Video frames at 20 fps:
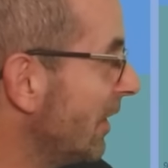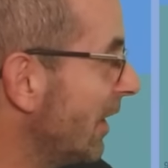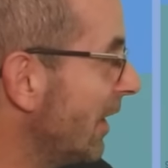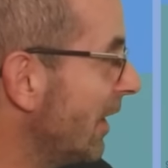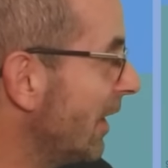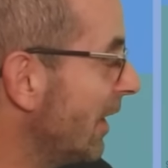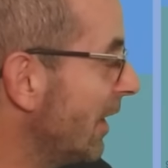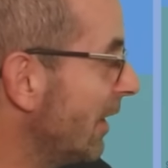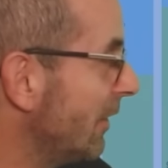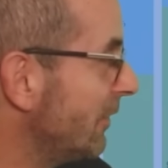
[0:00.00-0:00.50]

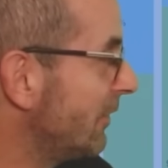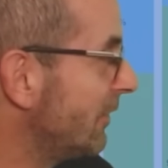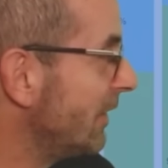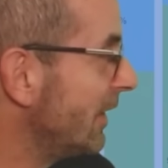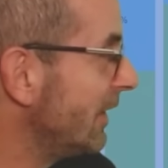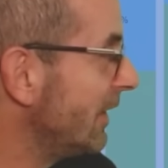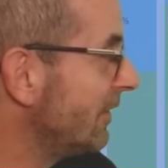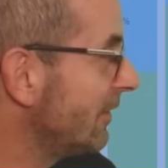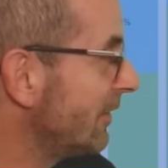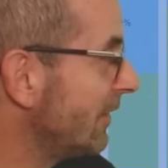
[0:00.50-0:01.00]

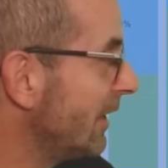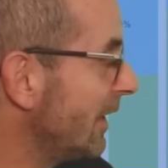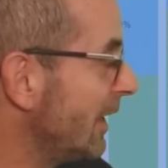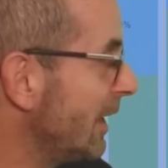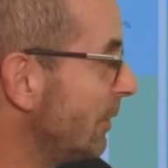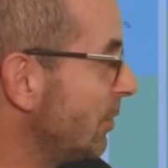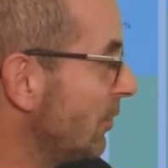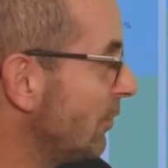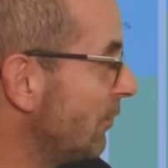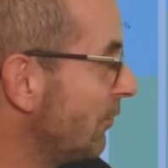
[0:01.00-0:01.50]
data
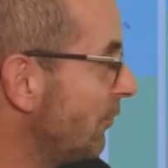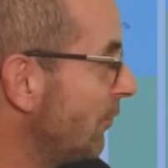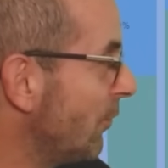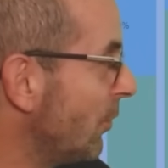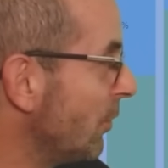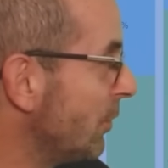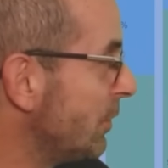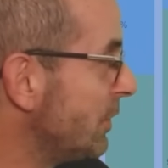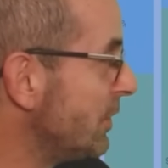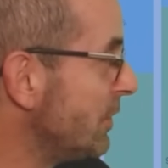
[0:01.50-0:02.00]
table
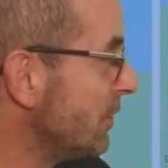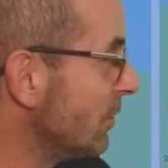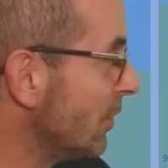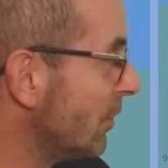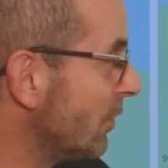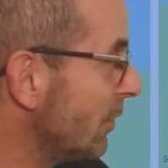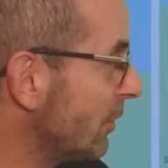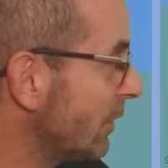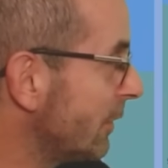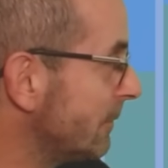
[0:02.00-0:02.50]
for
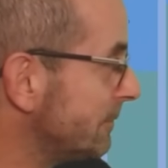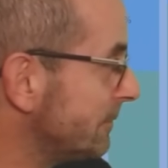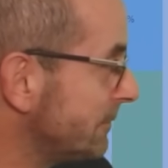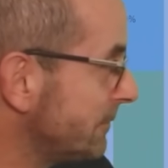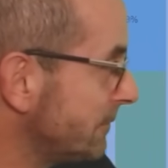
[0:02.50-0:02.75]
York,